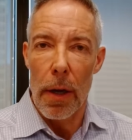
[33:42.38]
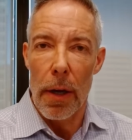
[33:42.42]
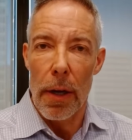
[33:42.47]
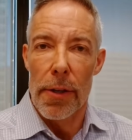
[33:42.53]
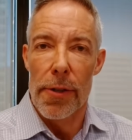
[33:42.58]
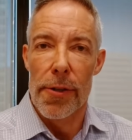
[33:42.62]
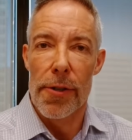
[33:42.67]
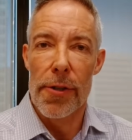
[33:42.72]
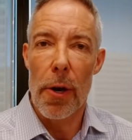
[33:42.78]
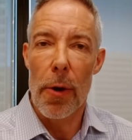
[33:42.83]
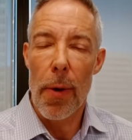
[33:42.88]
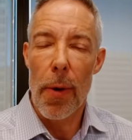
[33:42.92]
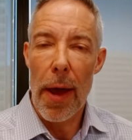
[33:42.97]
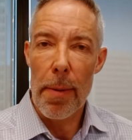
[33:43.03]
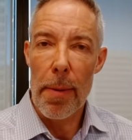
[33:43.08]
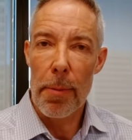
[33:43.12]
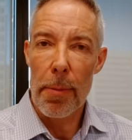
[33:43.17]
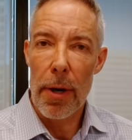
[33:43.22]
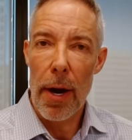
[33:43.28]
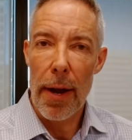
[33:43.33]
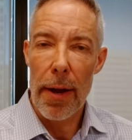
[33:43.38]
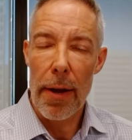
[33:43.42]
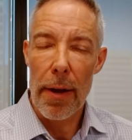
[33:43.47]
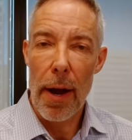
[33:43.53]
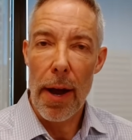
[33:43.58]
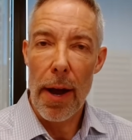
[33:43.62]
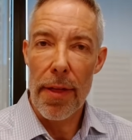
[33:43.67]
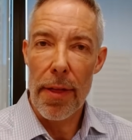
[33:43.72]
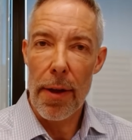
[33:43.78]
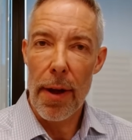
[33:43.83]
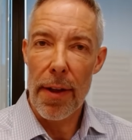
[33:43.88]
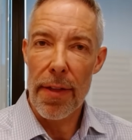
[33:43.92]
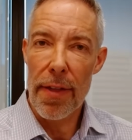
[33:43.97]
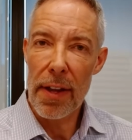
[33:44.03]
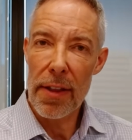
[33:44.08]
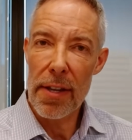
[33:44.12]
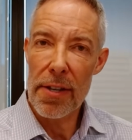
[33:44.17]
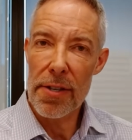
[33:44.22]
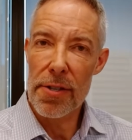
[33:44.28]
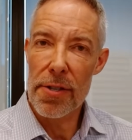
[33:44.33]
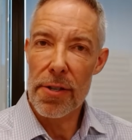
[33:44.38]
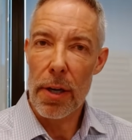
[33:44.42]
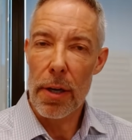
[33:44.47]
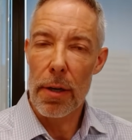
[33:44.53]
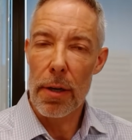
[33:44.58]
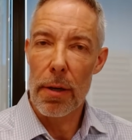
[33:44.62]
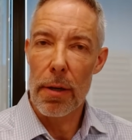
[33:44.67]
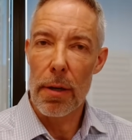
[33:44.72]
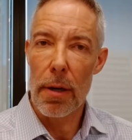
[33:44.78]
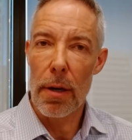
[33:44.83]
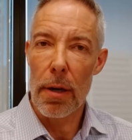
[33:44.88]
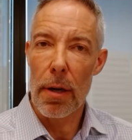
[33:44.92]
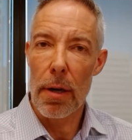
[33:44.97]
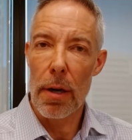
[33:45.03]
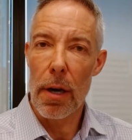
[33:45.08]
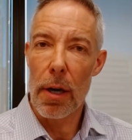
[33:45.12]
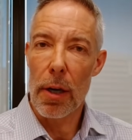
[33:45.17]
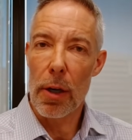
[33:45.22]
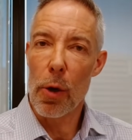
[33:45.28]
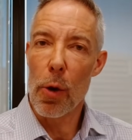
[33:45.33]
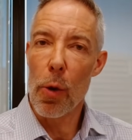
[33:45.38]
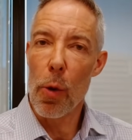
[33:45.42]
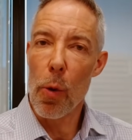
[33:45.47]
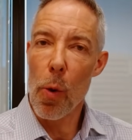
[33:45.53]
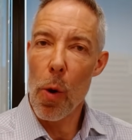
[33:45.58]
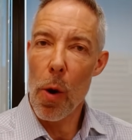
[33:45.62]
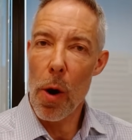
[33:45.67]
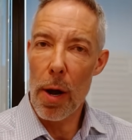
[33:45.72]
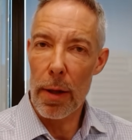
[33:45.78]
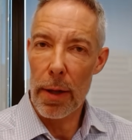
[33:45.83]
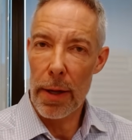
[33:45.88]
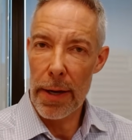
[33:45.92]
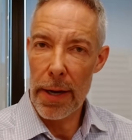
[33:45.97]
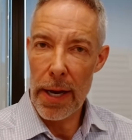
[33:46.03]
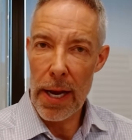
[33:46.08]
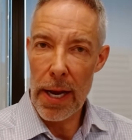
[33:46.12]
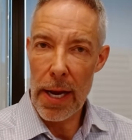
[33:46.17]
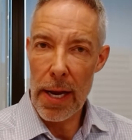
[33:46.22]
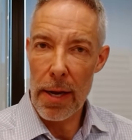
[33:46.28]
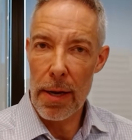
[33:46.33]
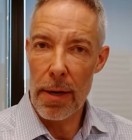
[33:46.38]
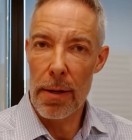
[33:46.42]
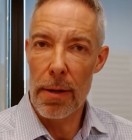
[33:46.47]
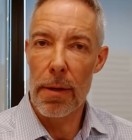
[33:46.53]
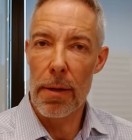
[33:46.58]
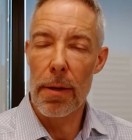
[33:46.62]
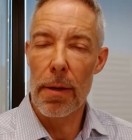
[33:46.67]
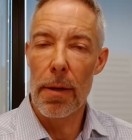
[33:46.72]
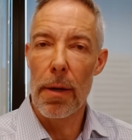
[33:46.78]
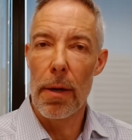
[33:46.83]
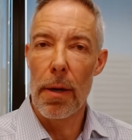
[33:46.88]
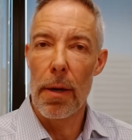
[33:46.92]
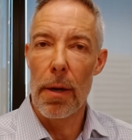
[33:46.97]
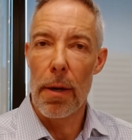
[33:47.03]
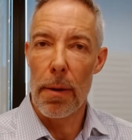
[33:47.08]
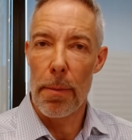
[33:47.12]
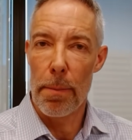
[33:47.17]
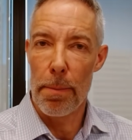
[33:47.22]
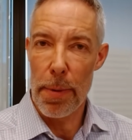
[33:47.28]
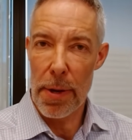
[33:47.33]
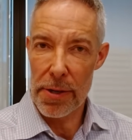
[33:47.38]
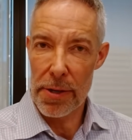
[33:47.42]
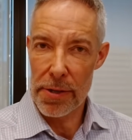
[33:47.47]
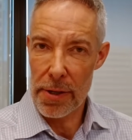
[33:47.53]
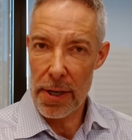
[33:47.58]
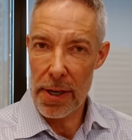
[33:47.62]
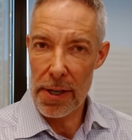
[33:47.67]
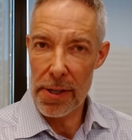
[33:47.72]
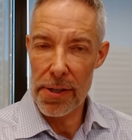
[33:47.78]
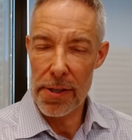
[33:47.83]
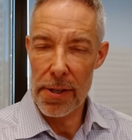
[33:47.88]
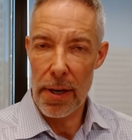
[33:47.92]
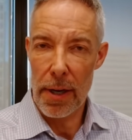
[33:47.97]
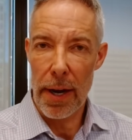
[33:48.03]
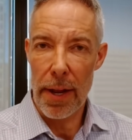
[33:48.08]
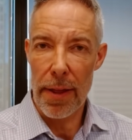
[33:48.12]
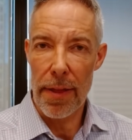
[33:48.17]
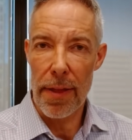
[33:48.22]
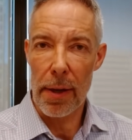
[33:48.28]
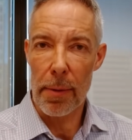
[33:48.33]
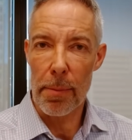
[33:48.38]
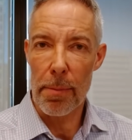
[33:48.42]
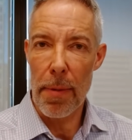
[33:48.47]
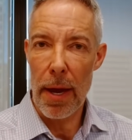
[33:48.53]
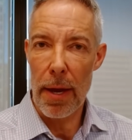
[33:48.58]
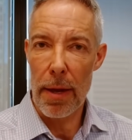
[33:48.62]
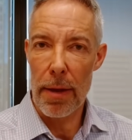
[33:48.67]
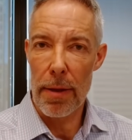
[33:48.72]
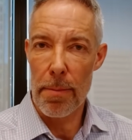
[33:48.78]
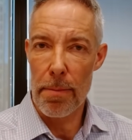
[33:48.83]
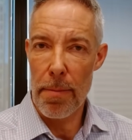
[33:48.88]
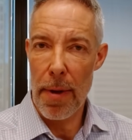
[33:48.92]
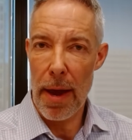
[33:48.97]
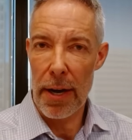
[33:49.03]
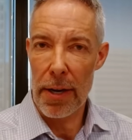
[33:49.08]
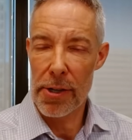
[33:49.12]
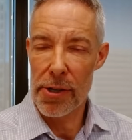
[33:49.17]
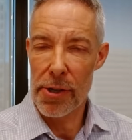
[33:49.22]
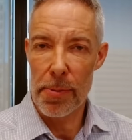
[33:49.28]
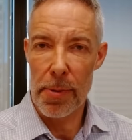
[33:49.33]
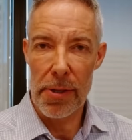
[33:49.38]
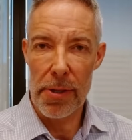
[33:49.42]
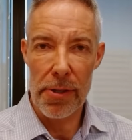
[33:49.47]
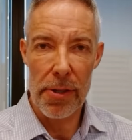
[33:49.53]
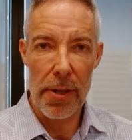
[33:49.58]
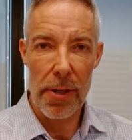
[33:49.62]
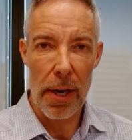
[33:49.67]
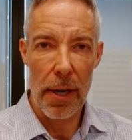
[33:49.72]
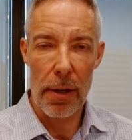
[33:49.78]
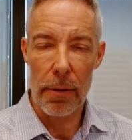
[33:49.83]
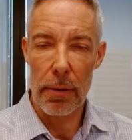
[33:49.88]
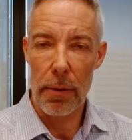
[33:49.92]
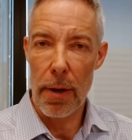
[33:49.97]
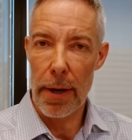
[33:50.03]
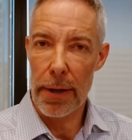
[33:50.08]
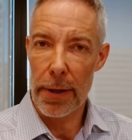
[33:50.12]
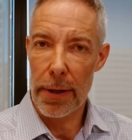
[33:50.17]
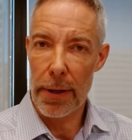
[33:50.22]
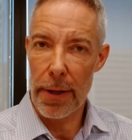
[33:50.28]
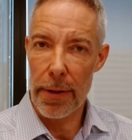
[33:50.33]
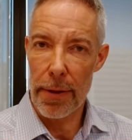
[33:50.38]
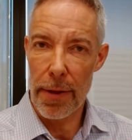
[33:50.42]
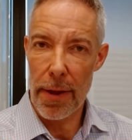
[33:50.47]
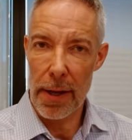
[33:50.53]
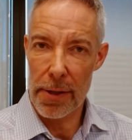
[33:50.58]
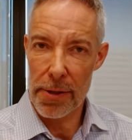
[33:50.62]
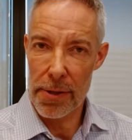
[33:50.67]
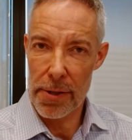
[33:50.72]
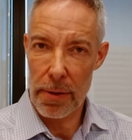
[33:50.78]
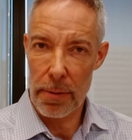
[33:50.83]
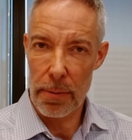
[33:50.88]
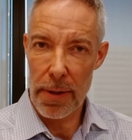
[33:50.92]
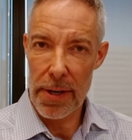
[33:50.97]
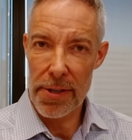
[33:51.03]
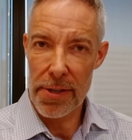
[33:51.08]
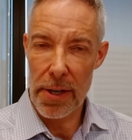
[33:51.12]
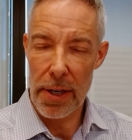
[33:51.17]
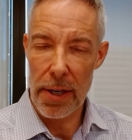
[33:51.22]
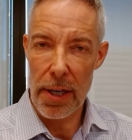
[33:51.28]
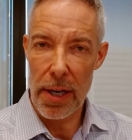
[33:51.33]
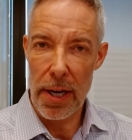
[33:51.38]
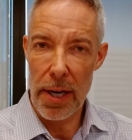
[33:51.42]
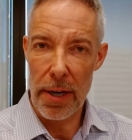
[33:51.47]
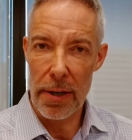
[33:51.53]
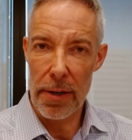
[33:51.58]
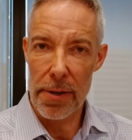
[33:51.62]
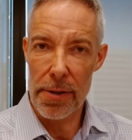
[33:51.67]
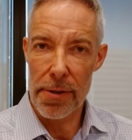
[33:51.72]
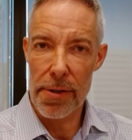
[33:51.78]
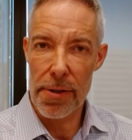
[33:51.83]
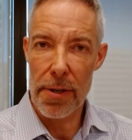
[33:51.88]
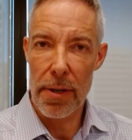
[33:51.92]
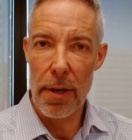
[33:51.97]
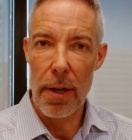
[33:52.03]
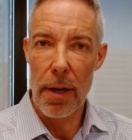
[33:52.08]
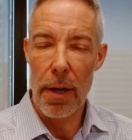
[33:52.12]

So, Amber, I think this is a quality business, and I think management's done a lot of good things in recent years.